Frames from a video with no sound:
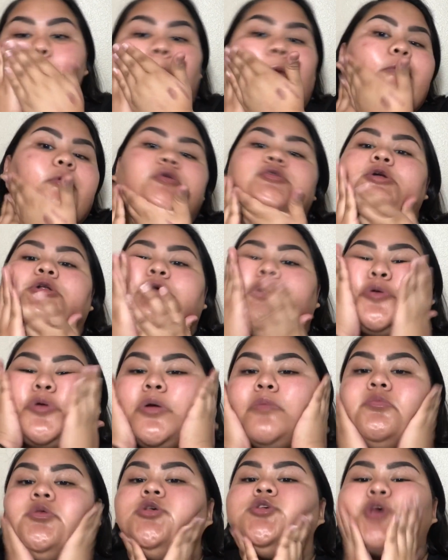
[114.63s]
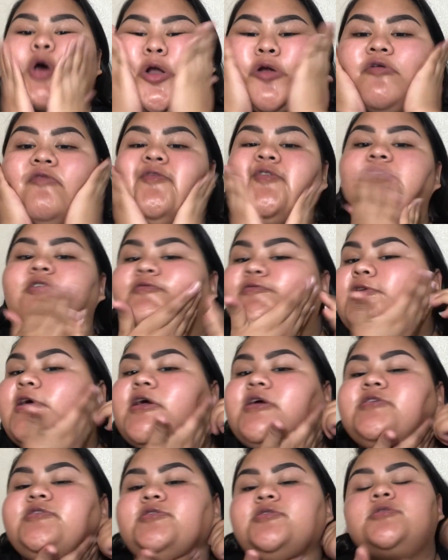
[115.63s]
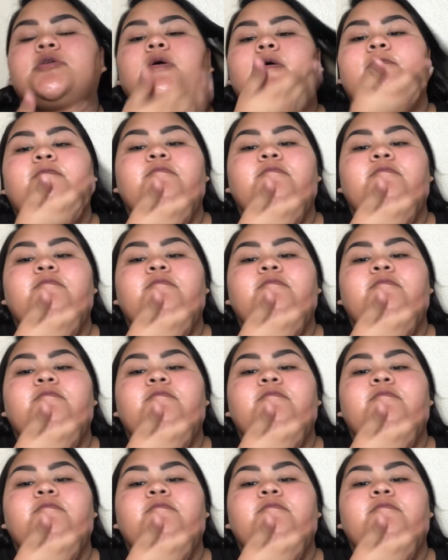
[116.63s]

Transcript: I'm just gonna rub this all over the face.